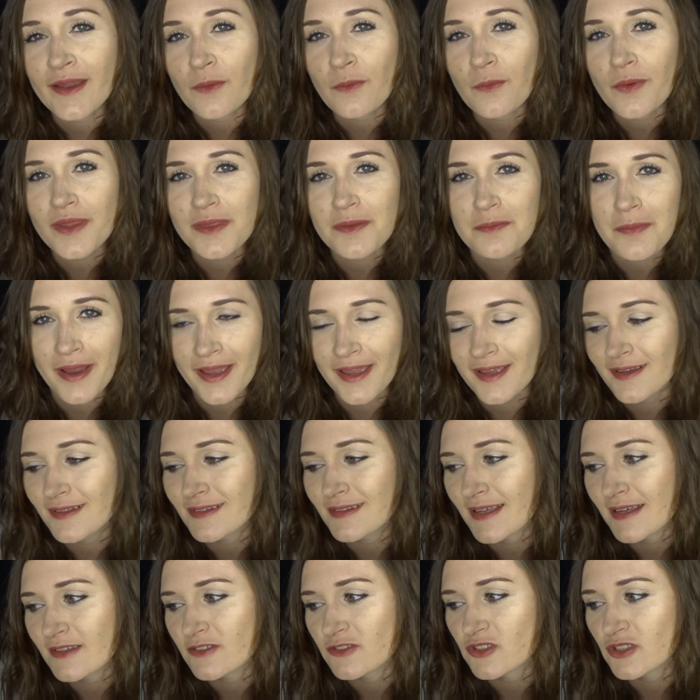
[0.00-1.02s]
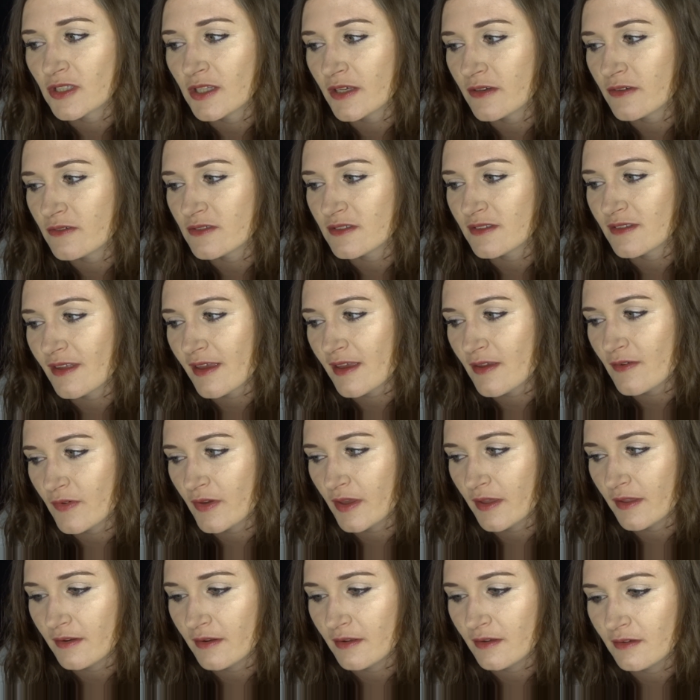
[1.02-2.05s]
with Michelangelo's
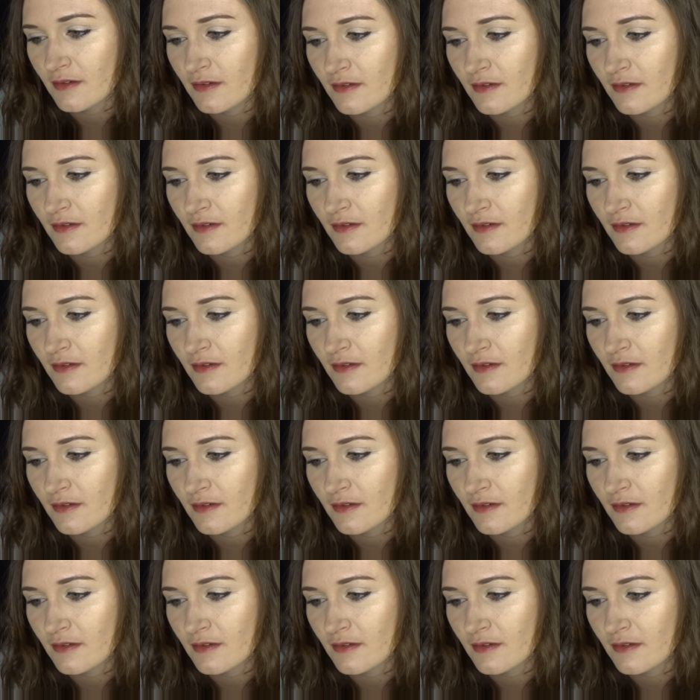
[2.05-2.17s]
David.